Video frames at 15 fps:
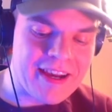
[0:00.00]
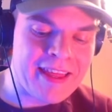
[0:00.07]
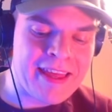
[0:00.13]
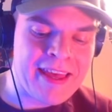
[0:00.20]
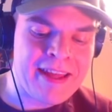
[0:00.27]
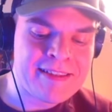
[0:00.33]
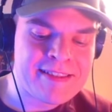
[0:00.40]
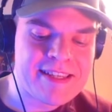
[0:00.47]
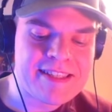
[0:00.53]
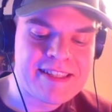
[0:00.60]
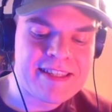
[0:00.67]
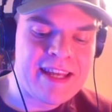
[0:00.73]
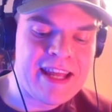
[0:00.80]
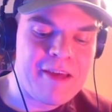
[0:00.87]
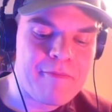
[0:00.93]
I can't
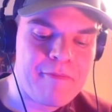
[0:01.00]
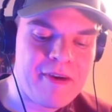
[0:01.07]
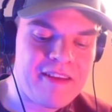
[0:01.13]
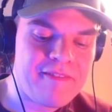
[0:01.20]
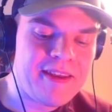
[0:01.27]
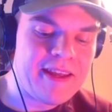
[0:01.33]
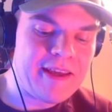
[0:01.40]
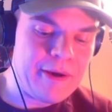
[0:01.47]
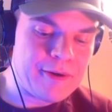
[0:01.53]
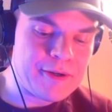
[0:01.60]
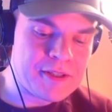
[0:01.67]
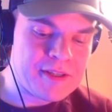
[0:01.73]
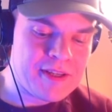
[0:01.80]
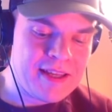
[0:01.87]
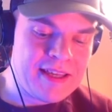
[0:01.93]
just name my
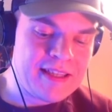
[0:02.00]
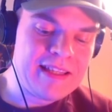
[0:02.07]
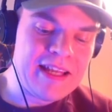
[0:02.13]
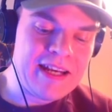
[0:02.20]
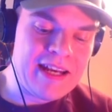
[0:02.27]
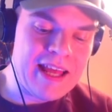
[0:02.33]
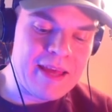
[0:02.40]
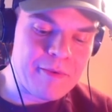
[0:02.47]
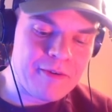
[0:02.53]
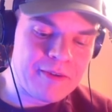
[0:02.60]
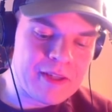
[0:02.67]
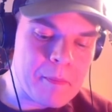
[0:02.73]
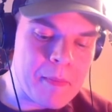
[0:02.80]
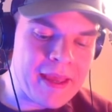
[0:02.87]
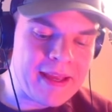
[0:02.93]
videos the name of
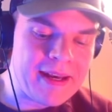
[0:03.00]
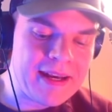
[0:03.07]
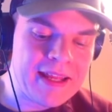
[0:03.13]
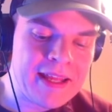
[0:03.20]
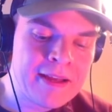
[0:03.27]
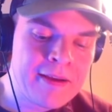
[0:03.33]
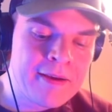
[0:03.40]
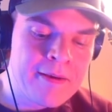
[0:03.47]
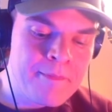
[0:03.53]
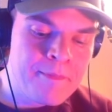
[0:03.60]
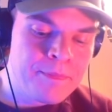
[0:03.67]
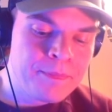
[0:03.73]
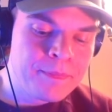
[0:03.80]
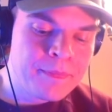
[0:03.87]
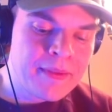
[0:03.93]
the painting.
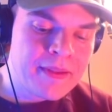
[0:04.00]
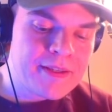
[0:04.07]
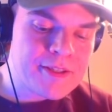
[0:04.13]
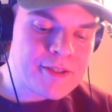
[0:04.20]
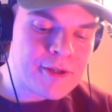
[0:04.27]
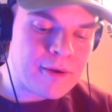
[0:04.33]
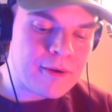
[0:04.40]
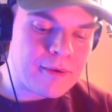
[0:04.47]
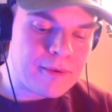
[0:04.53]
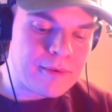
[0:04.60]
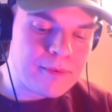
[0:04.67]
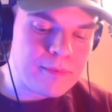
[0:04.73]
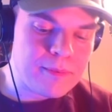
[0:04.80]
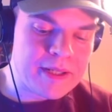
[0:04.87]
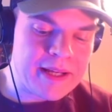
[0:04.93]
So
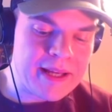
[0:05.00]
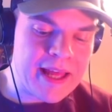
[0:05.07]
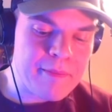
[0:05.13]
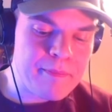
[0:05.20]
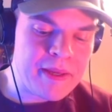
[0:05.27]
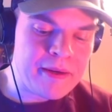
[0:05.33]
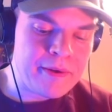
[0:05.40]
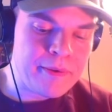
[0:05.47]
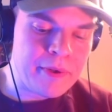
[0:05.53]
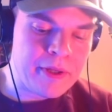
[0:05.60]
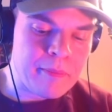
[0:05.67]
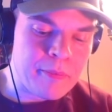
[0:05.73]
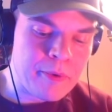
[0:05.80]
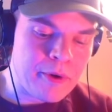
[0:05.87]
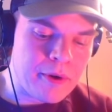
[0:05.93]
what I have been doing
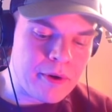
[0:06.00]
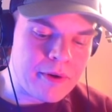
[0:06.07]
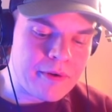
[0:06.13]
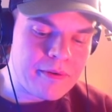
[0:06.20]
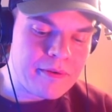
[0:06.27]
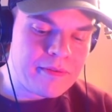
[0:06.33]
more